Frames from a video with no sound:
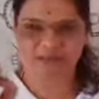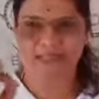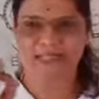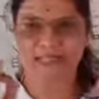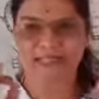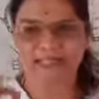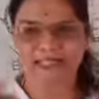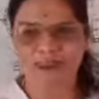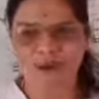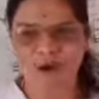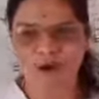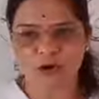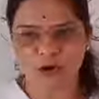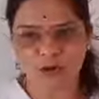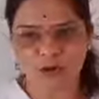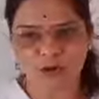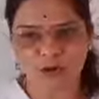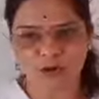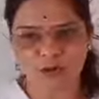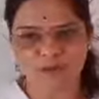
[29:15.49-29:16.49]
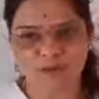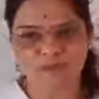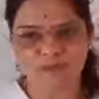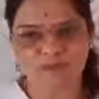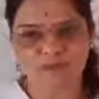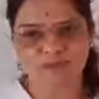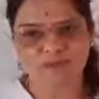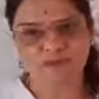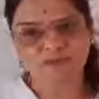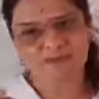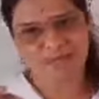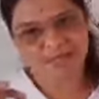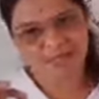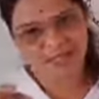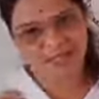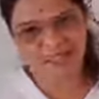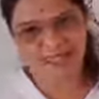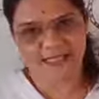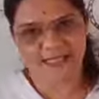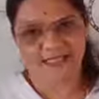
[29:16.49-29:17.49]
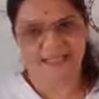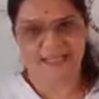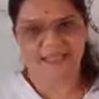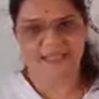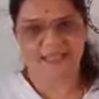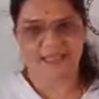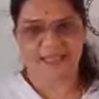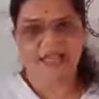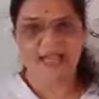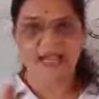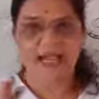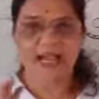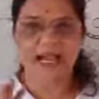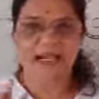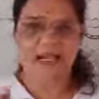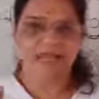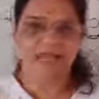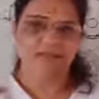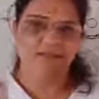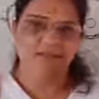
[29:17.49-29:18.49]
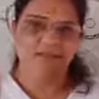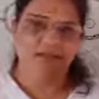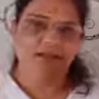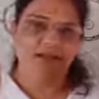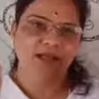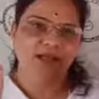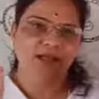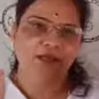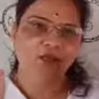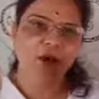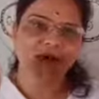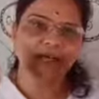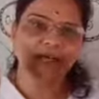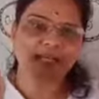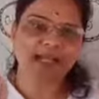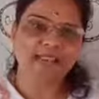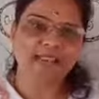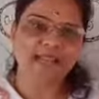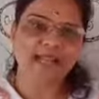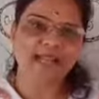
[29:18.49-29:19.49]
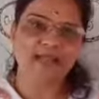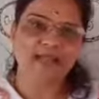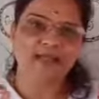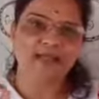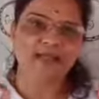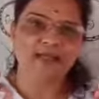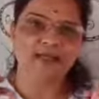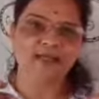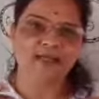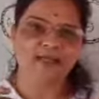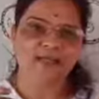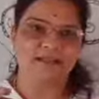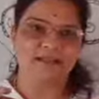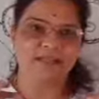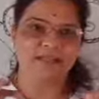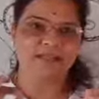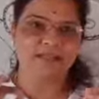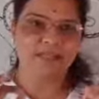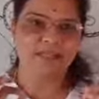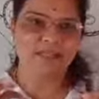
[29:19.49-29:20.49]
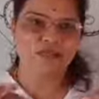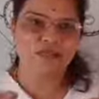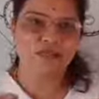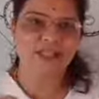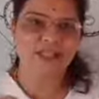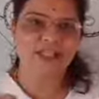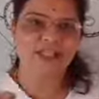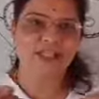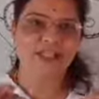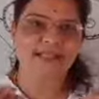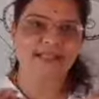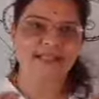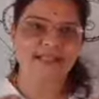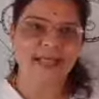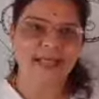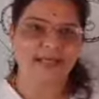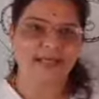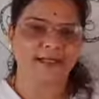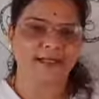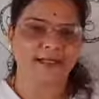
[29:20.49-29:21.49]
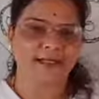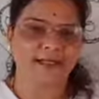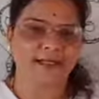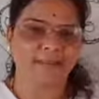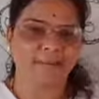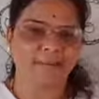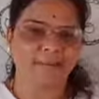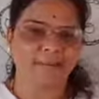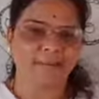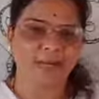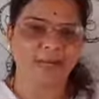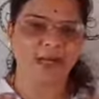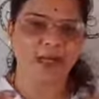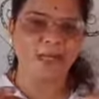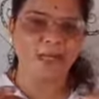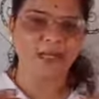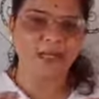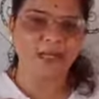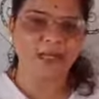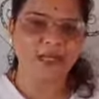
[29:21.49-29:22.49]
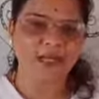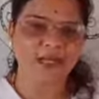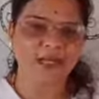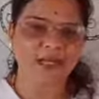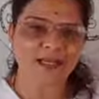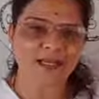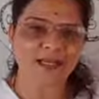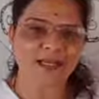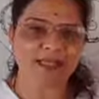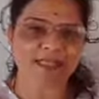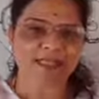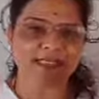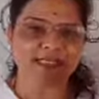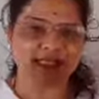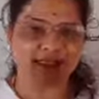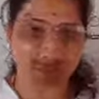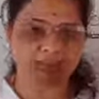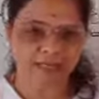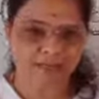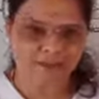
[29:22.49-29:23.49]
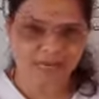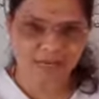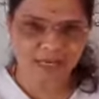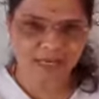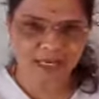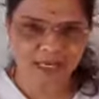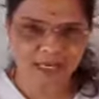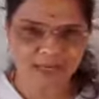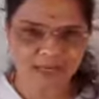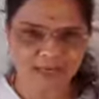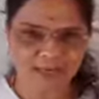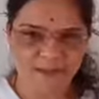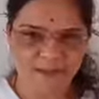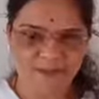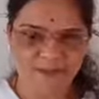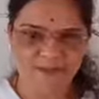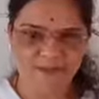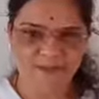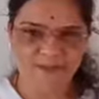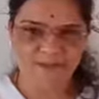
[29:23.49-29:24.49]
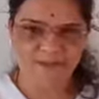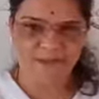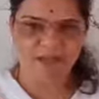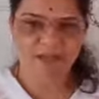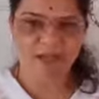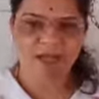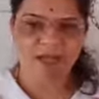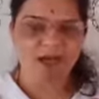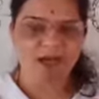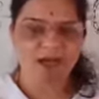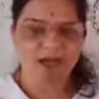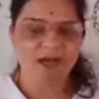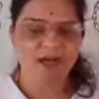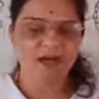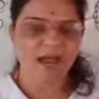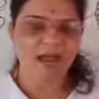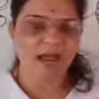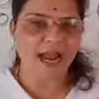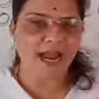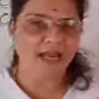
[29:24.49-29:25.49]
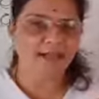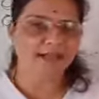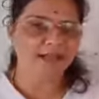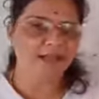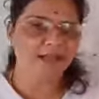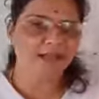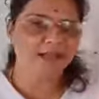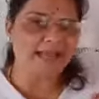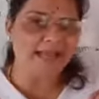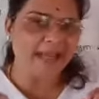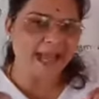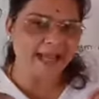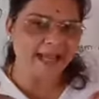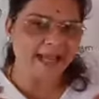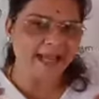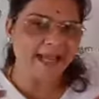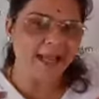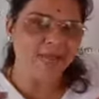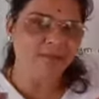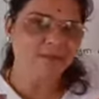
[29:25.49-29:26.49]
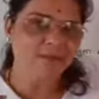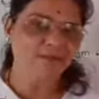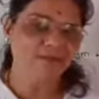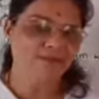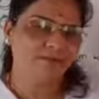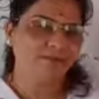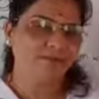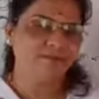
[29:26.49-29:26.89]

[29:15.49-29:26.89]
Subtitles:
Yes or no? Yes. And you understand the menstruation cycle completely scientifically. Write the diagram.